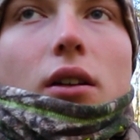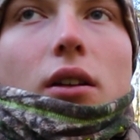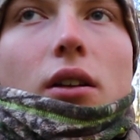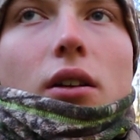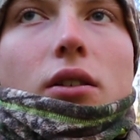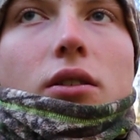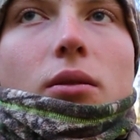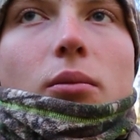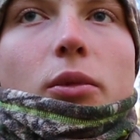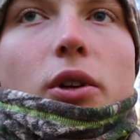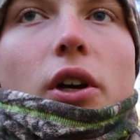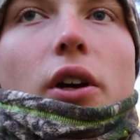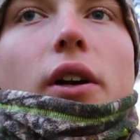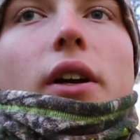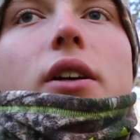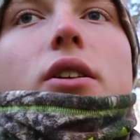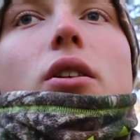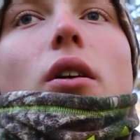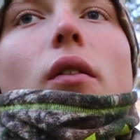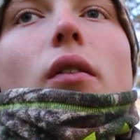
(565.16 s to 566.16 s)
There's some
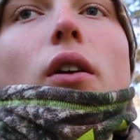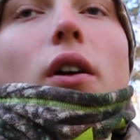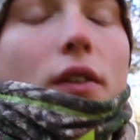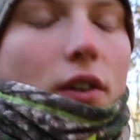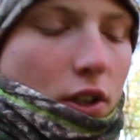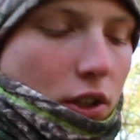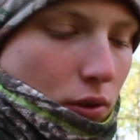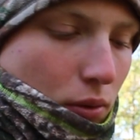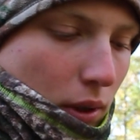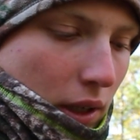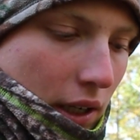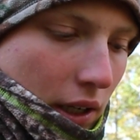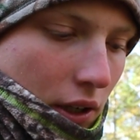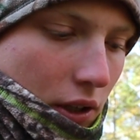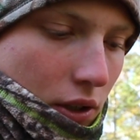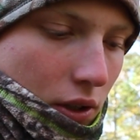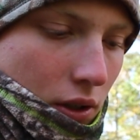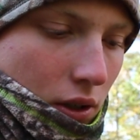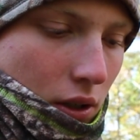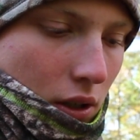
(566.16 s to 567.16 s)
turkeys over on this
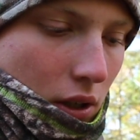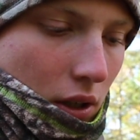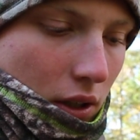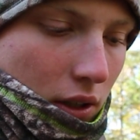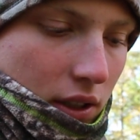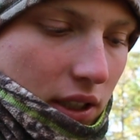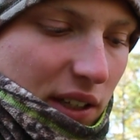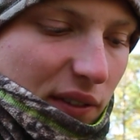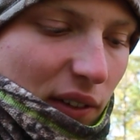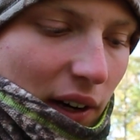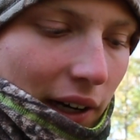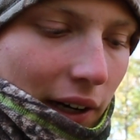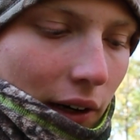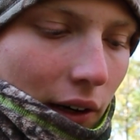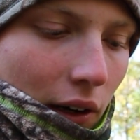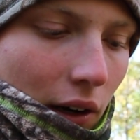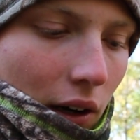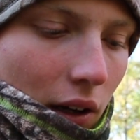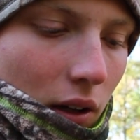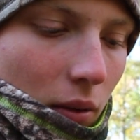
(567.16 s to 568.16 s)
ridge. See if I can
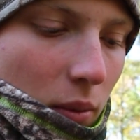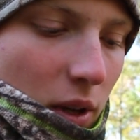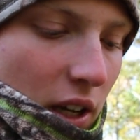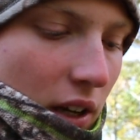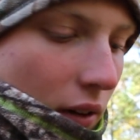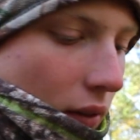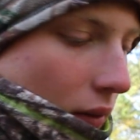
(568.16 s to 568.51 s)
call them in.